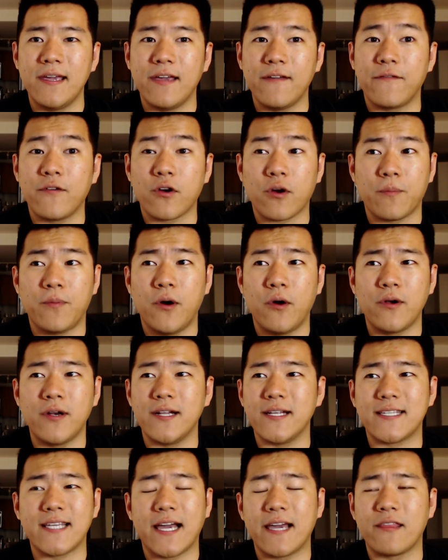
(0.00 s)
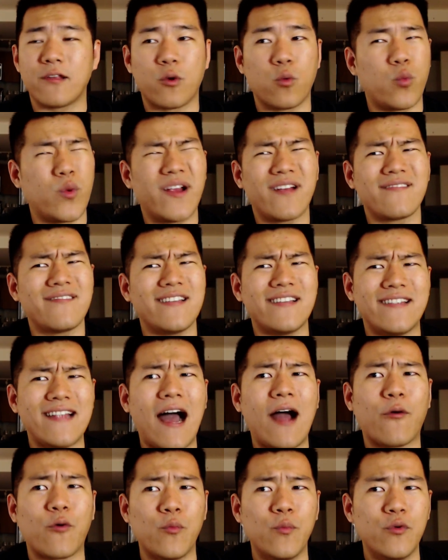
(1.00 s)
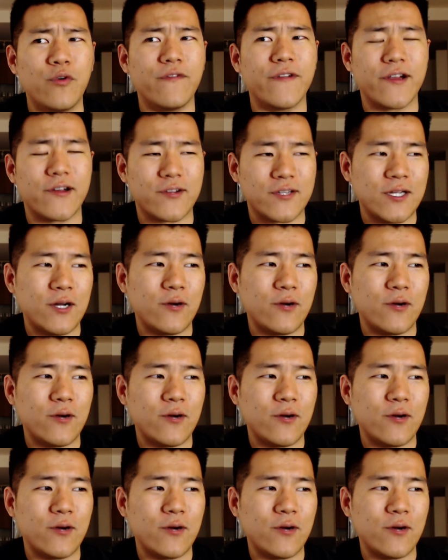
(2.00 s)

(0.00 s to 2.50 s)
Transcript: if your opponent is either weirdly not removing your